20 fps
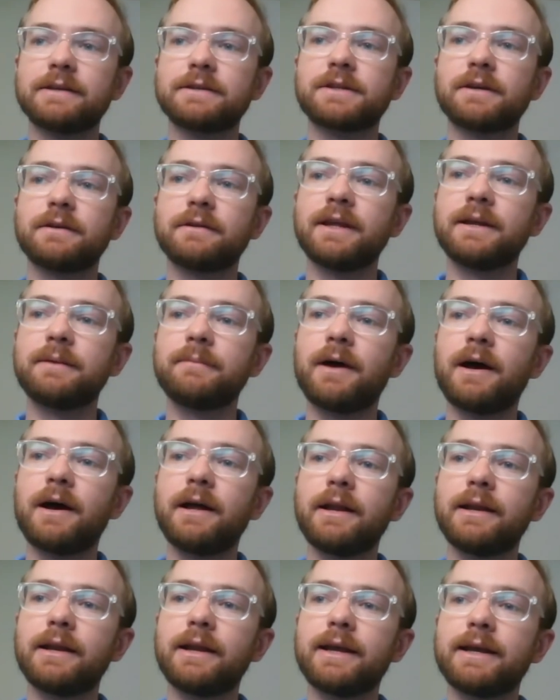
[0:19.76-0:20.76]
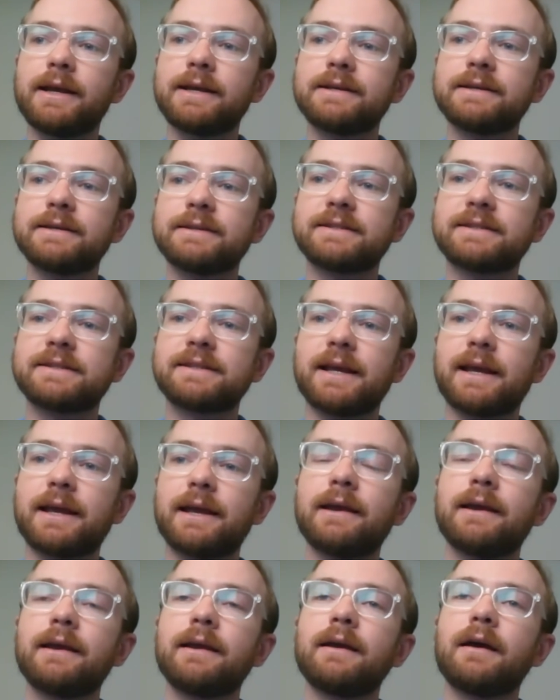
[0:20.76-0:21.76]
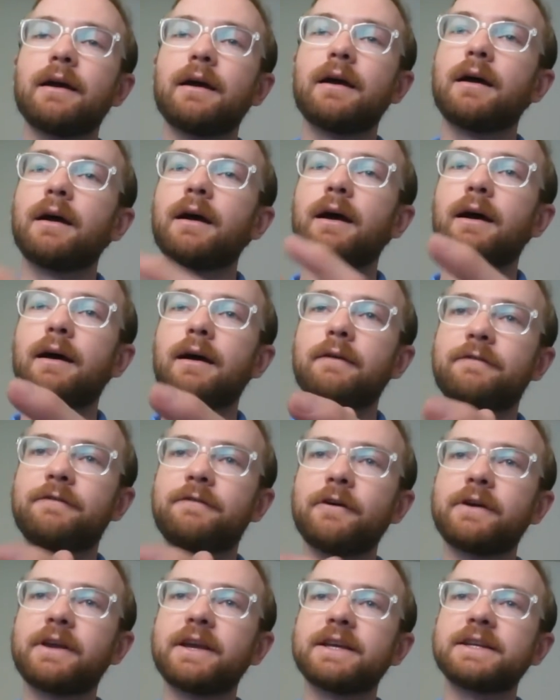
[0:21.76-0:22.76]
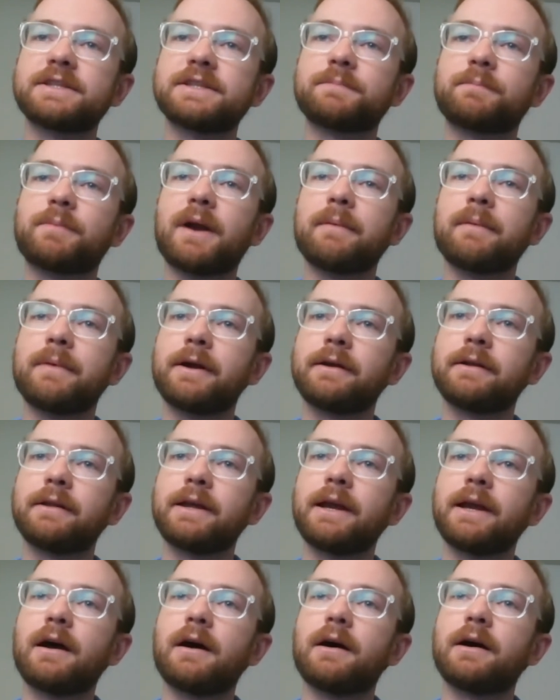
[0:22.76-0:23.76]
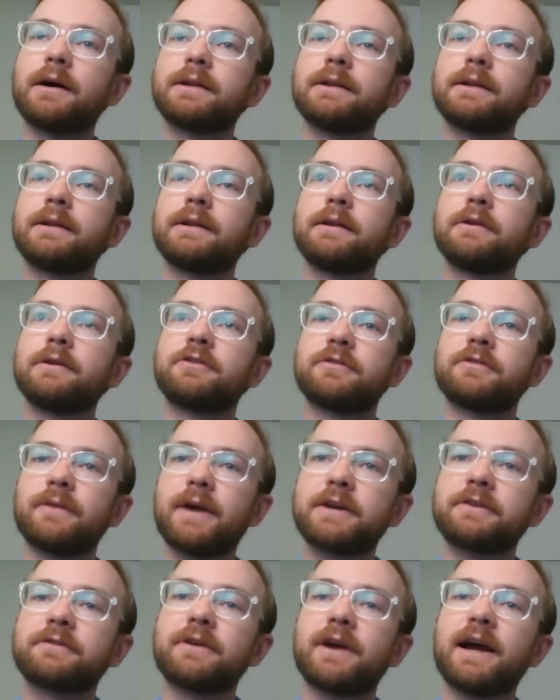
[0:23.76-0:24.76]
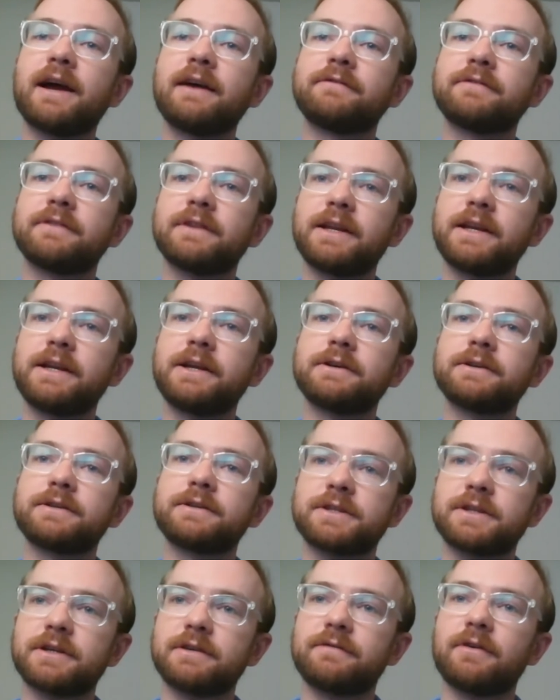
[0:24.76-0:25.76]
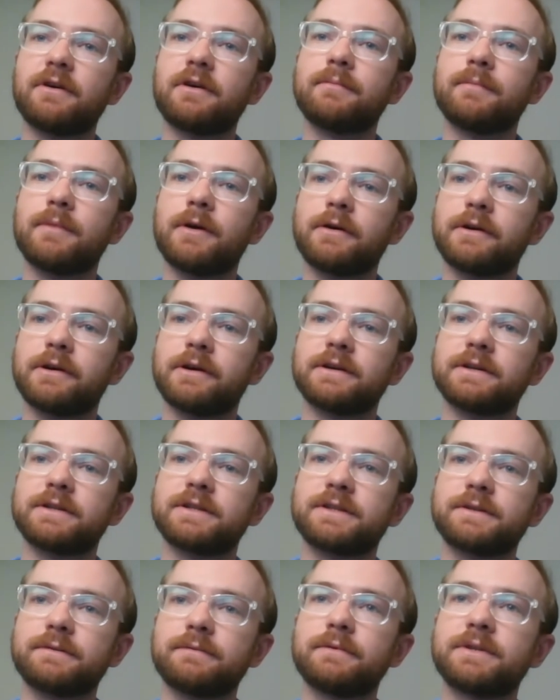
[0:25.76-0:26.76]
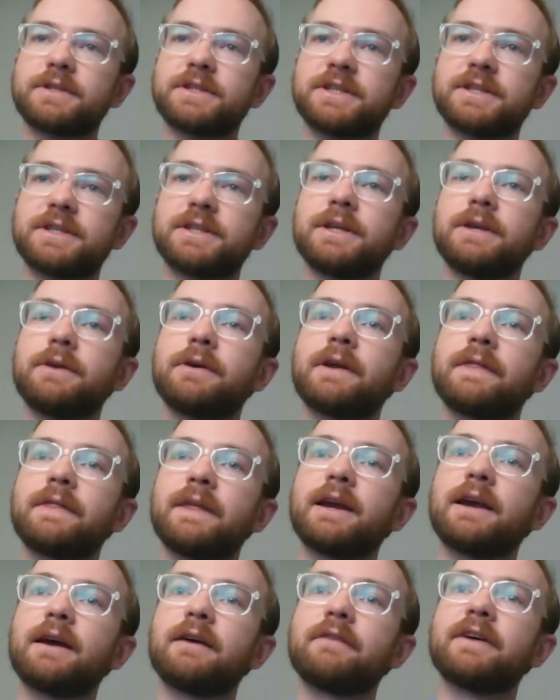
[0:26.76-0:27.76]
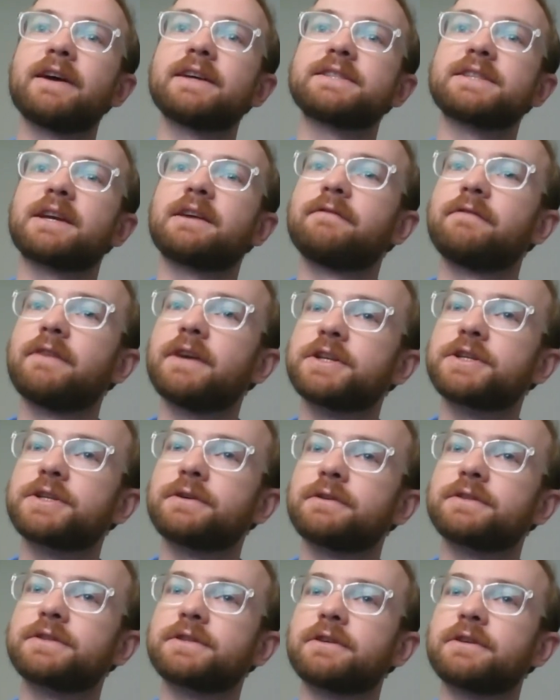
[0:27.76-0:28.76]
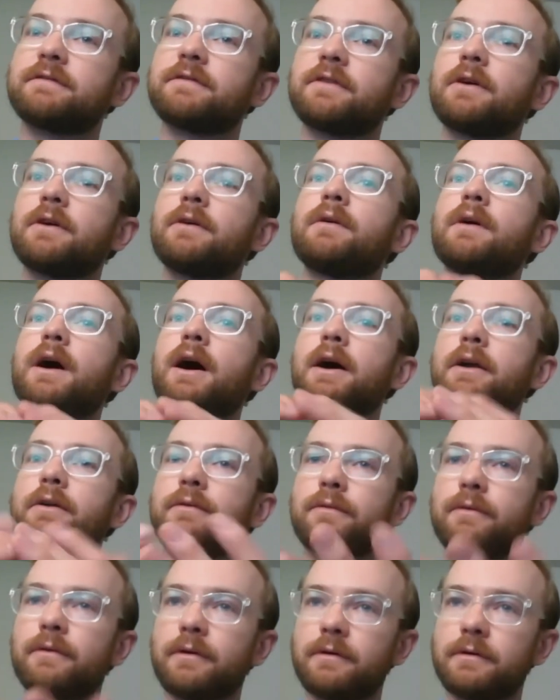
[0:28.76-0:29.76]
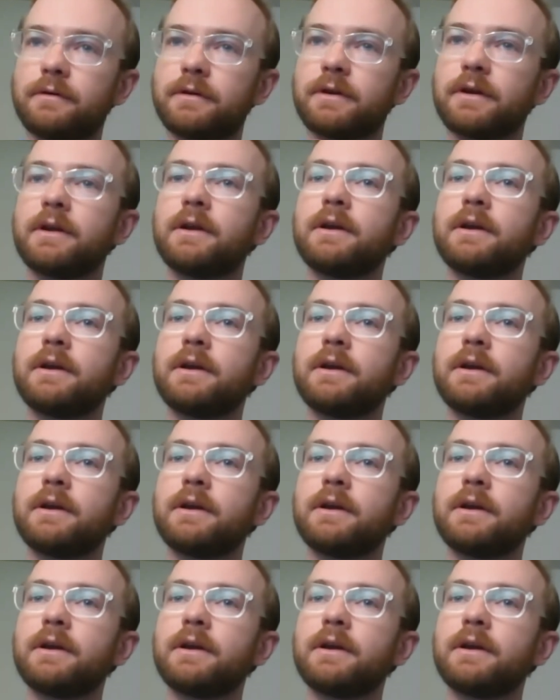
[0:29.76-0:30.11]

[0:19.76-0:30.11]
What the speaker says: So LinMot is focused primarily on direct drive linear servo motors, which you can think of as a conventional servo unrolled.